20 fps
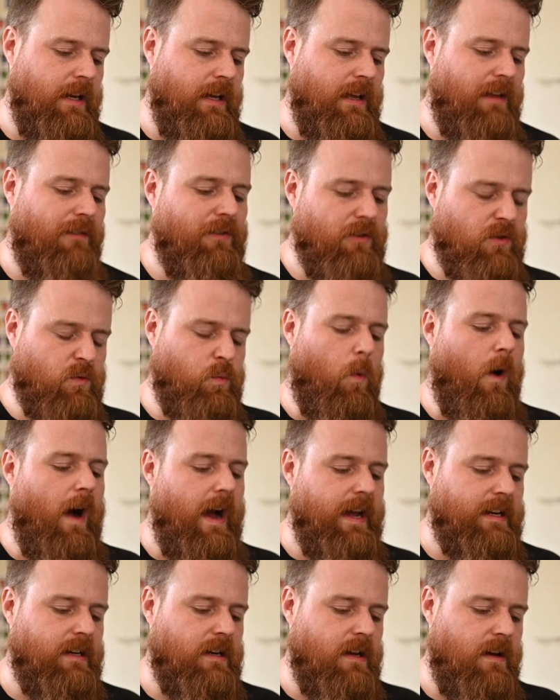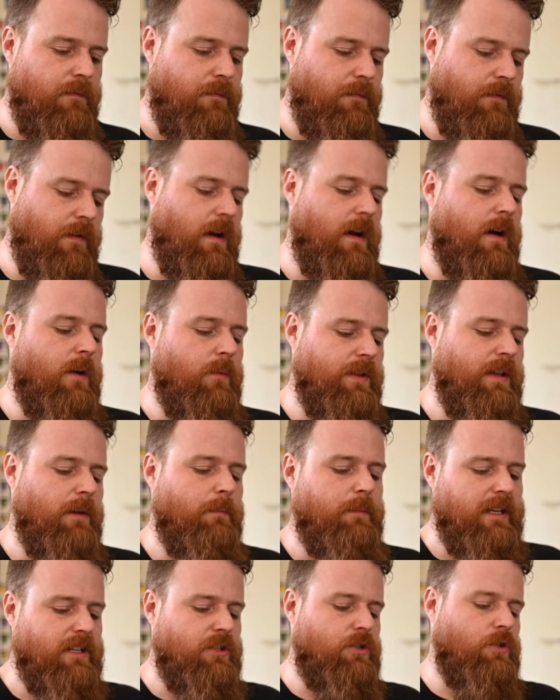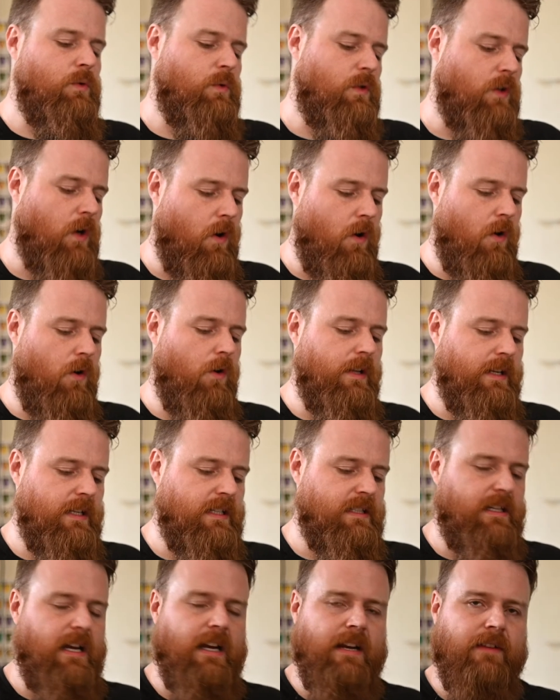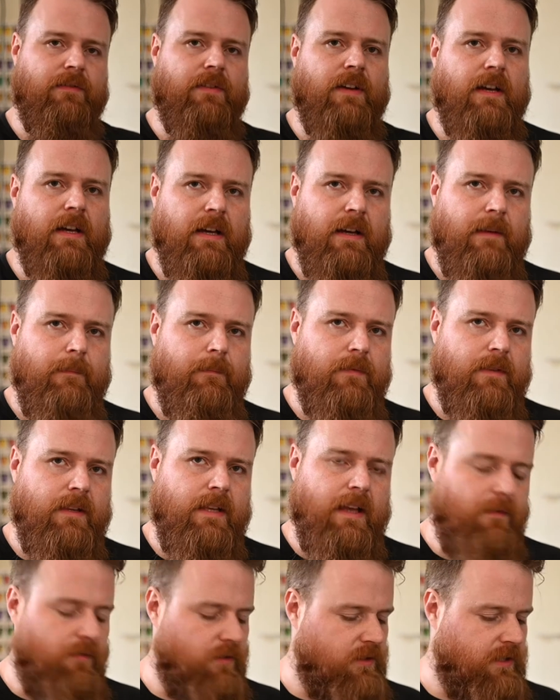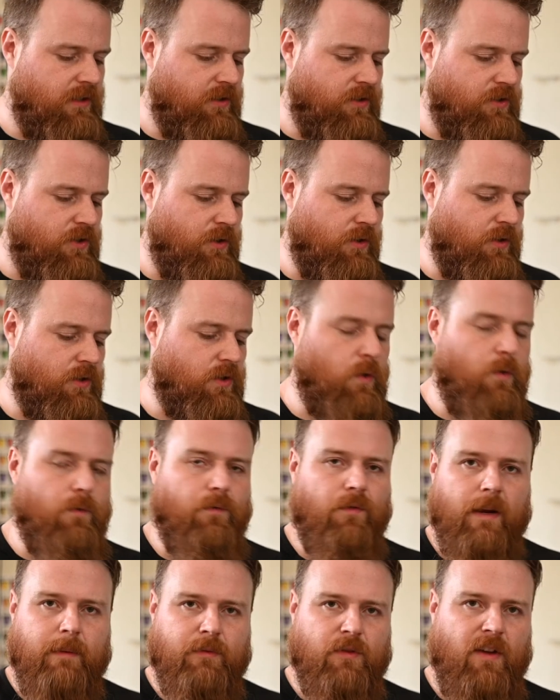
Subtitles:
It feels wide enough without being too tall, and it's kind of, yeah, it feels like there's sort of this whole frame.